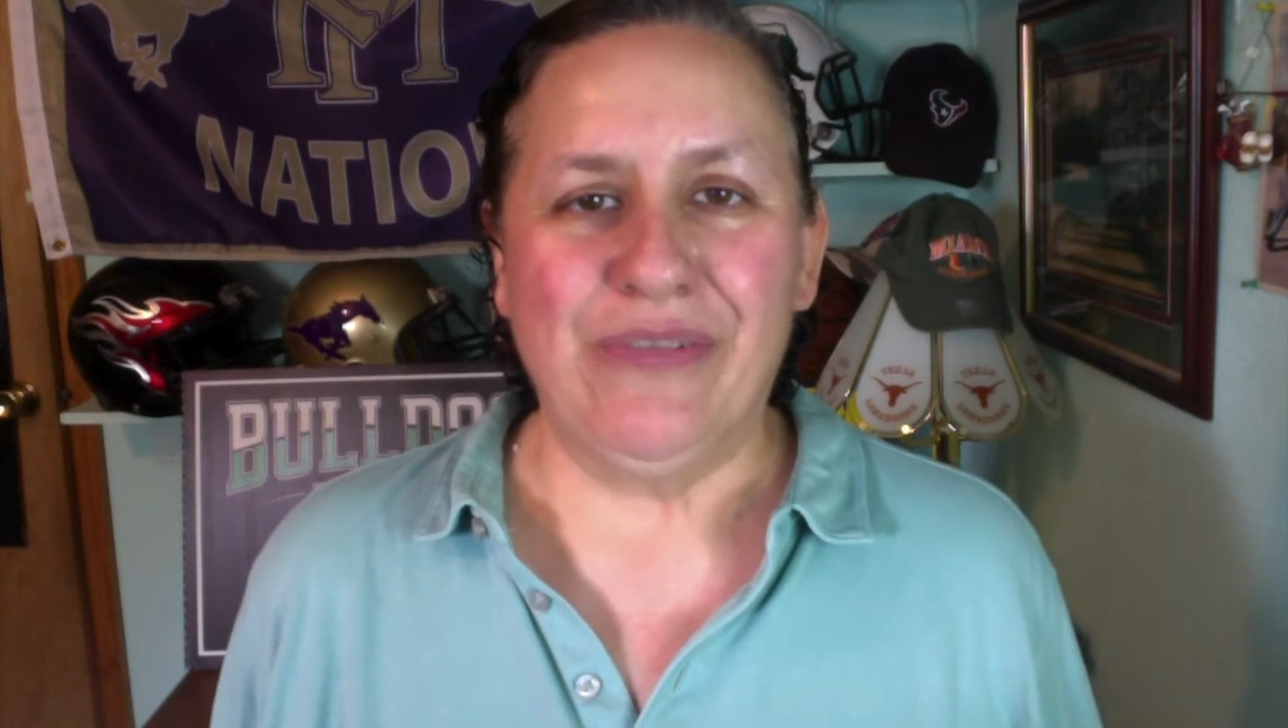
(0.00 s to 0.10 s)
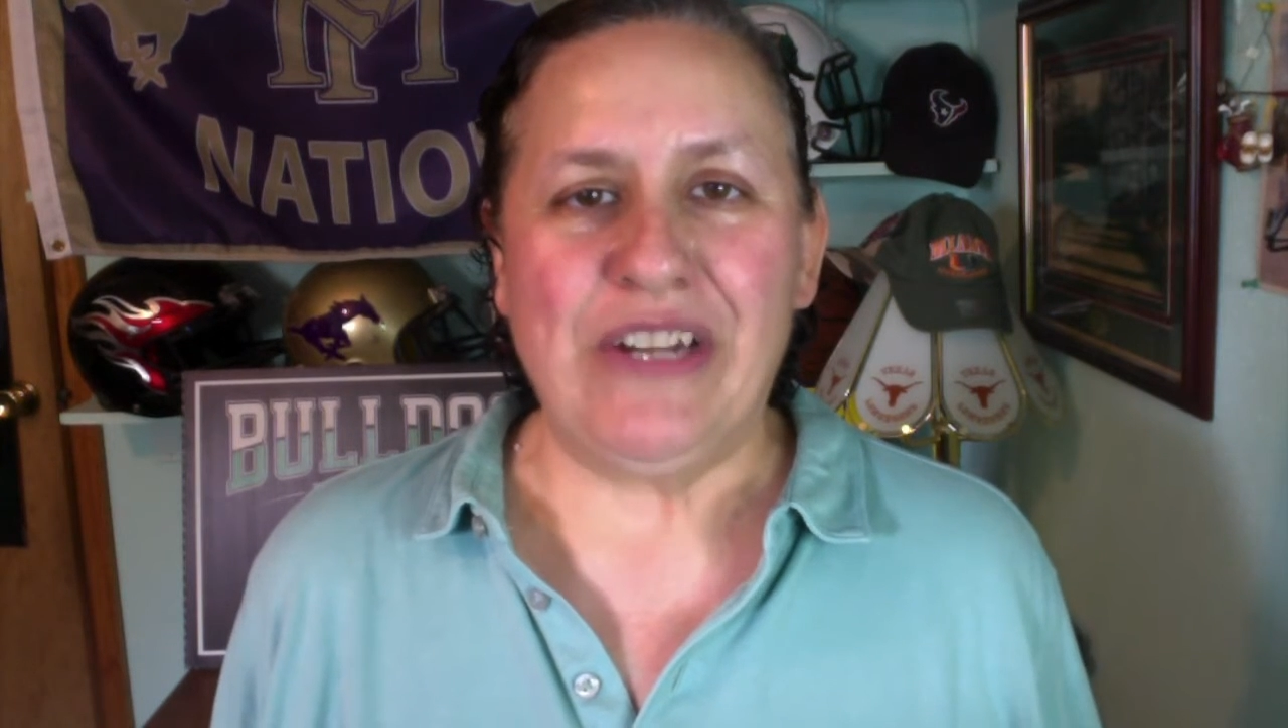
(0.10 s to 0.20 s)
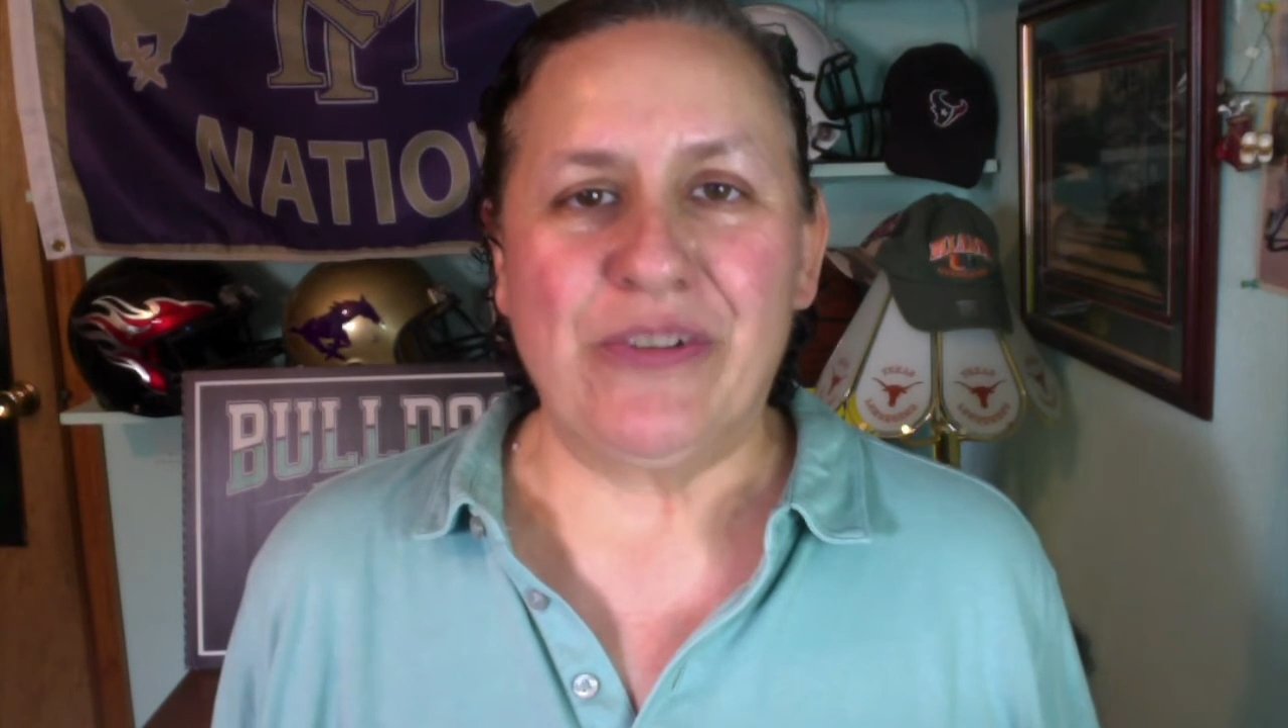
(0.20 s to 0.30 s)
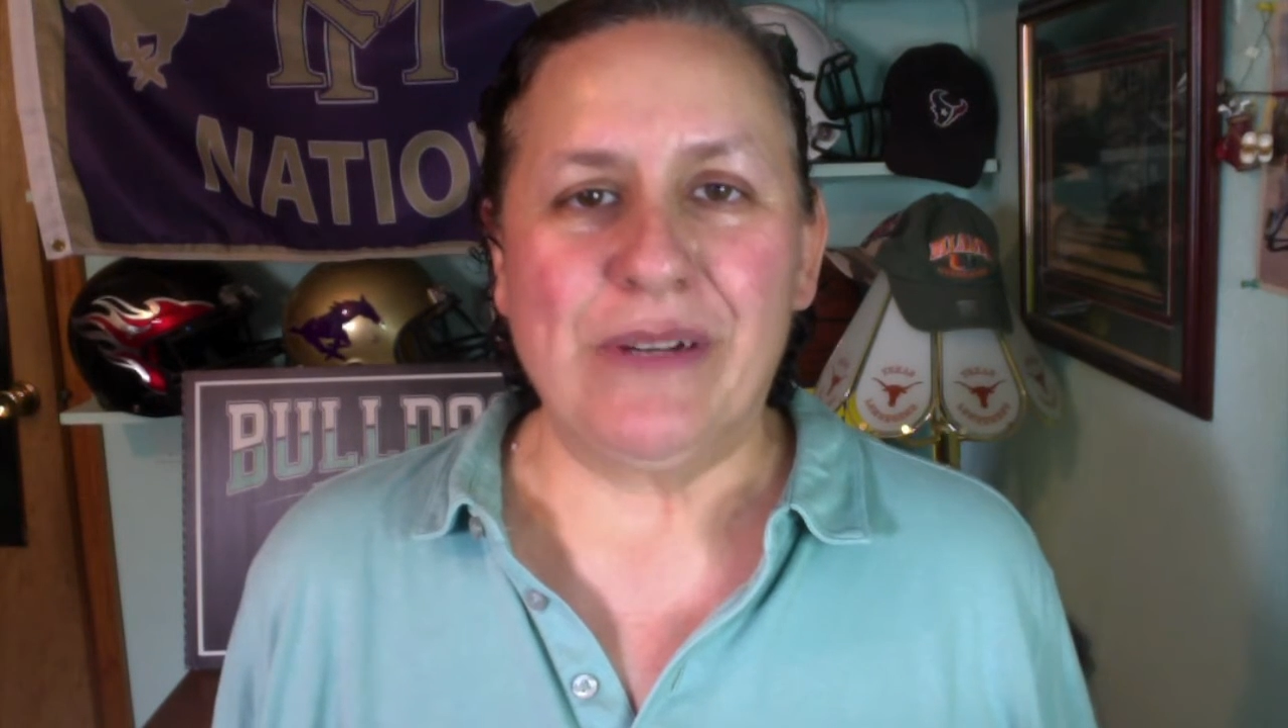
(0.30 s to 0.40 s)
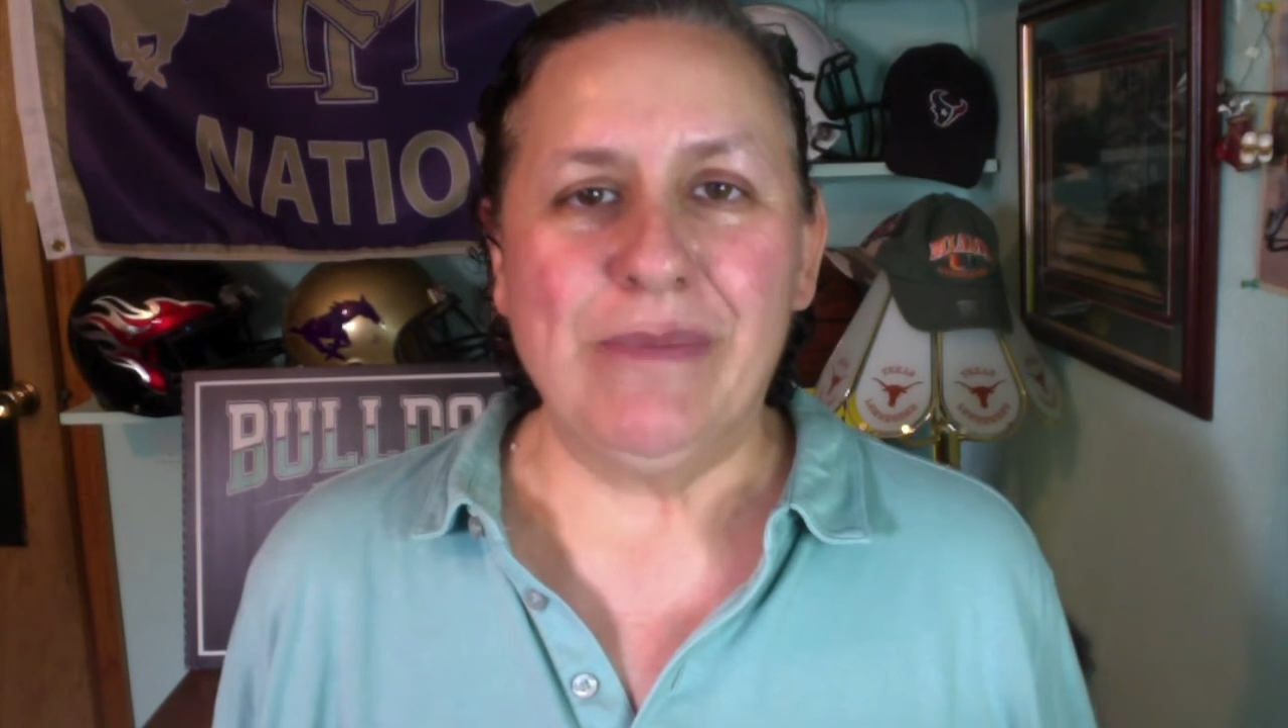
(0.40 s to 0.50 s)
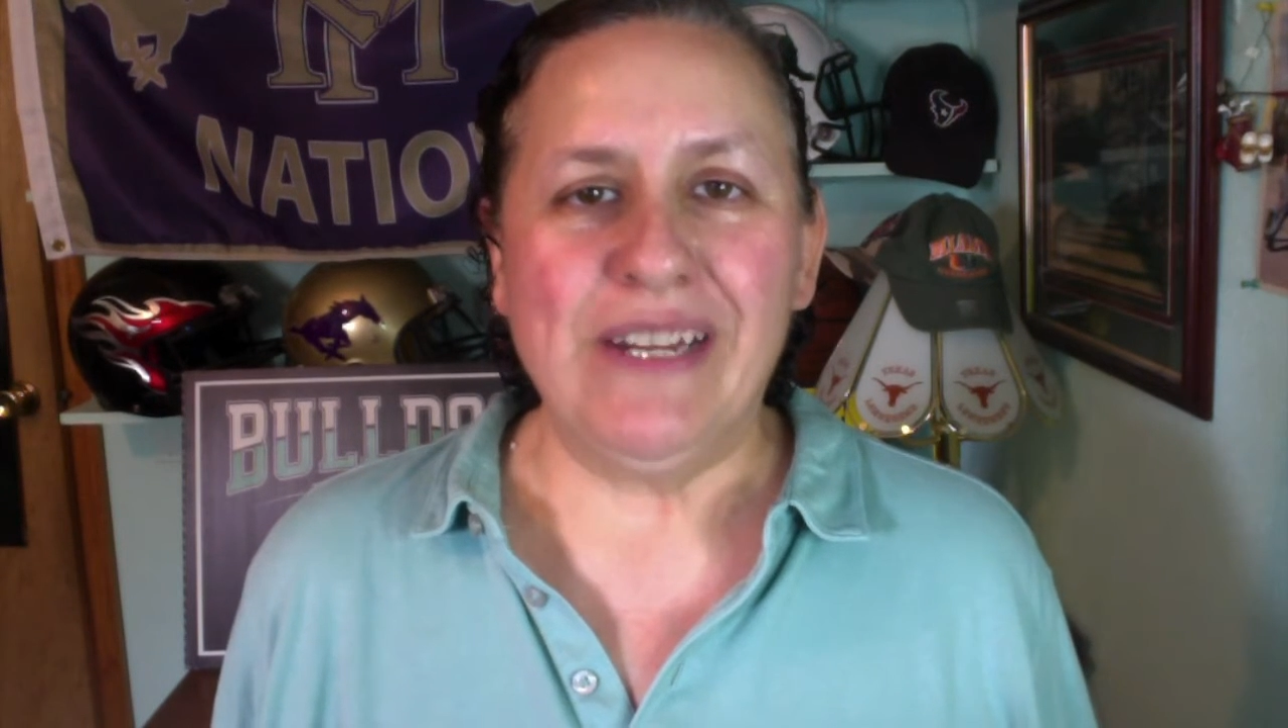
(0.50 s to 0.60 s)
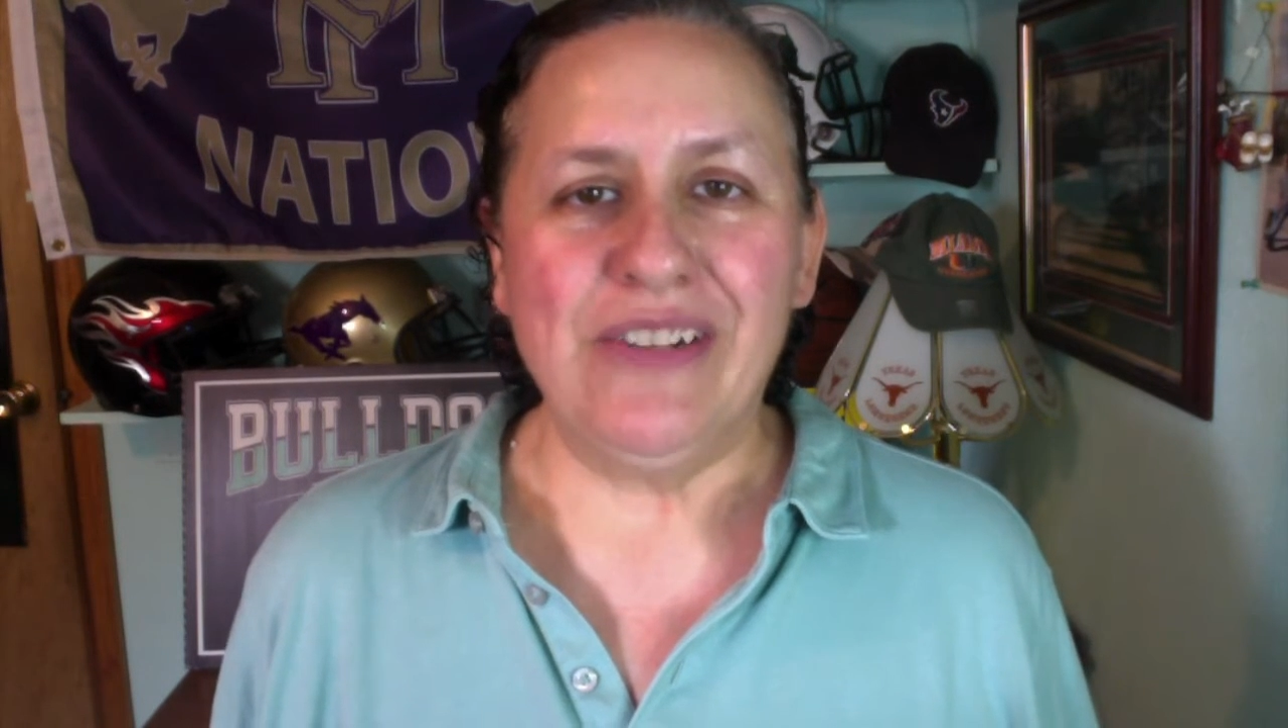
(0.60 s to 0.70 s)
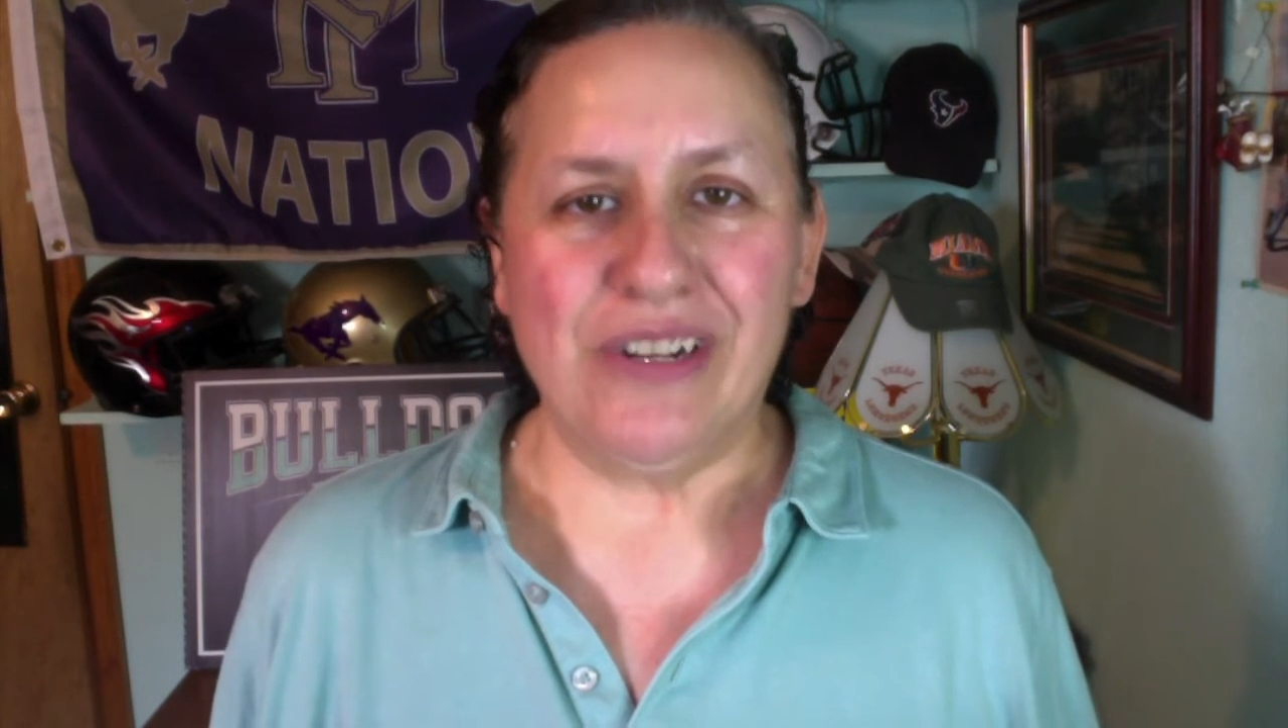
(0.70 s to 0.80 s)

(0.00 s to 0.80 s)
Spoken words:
featuring me,